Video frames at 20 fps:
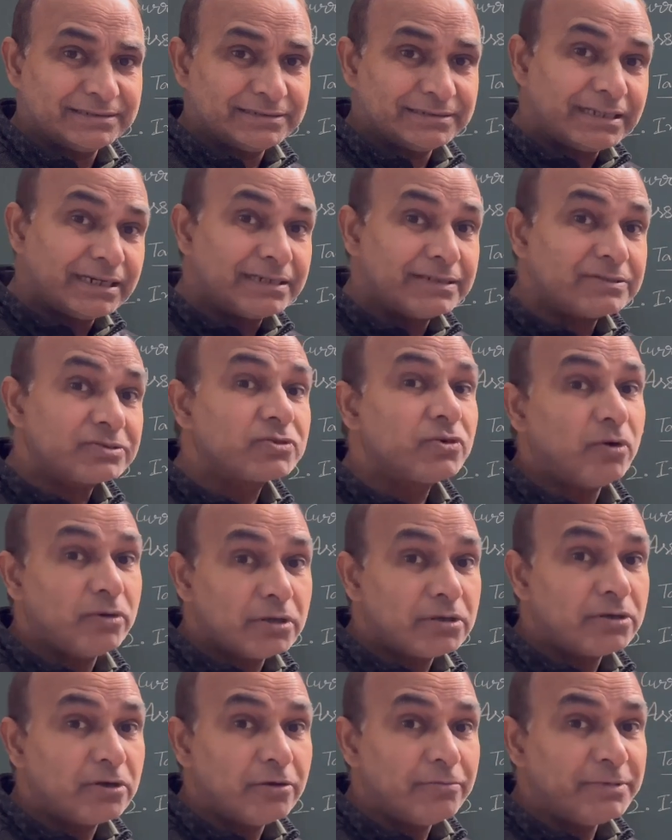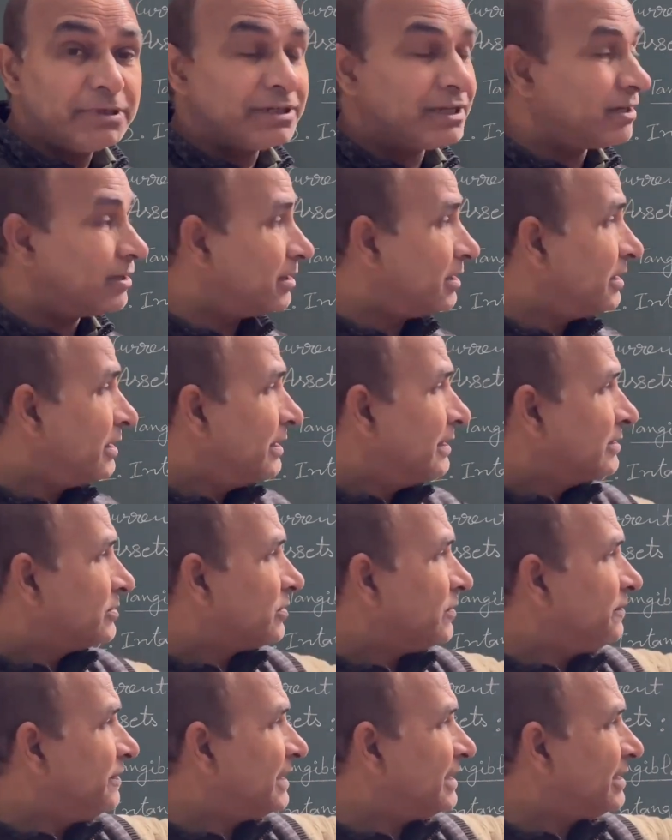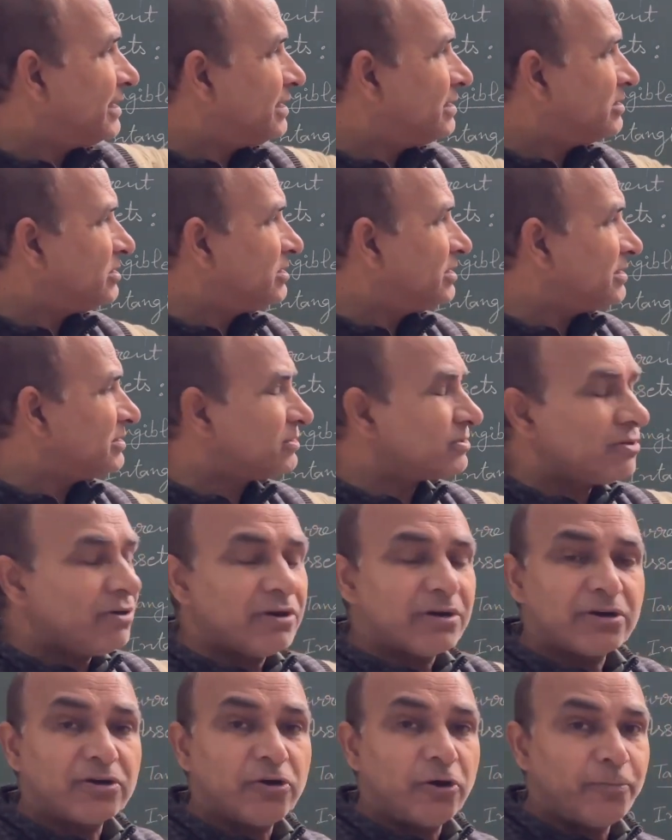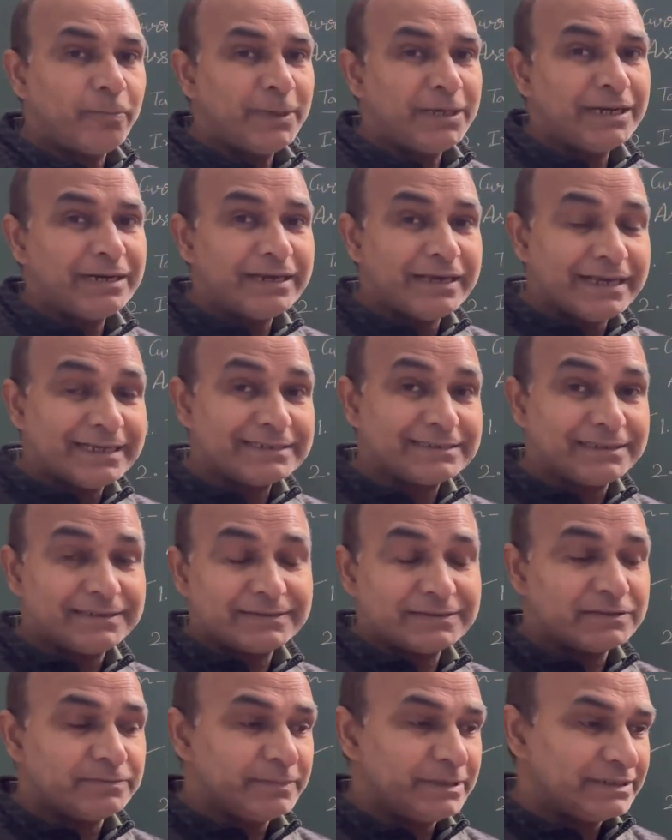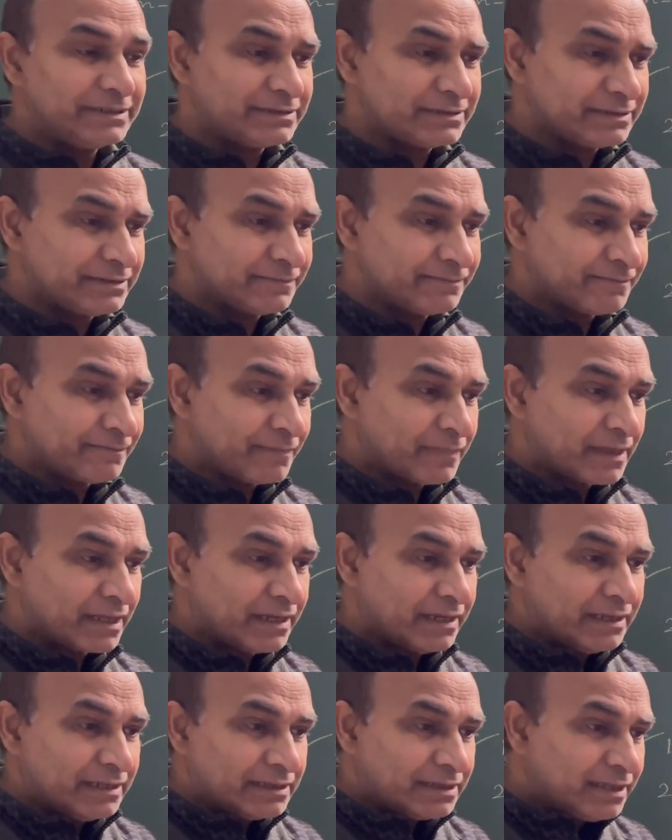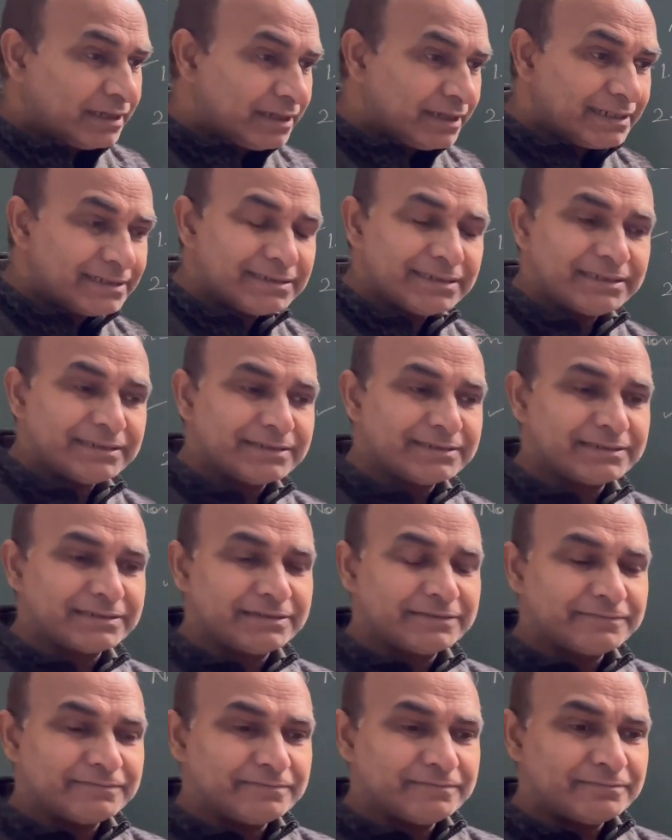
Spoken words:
That is called nominal. So fictitious or nominal assets means the assets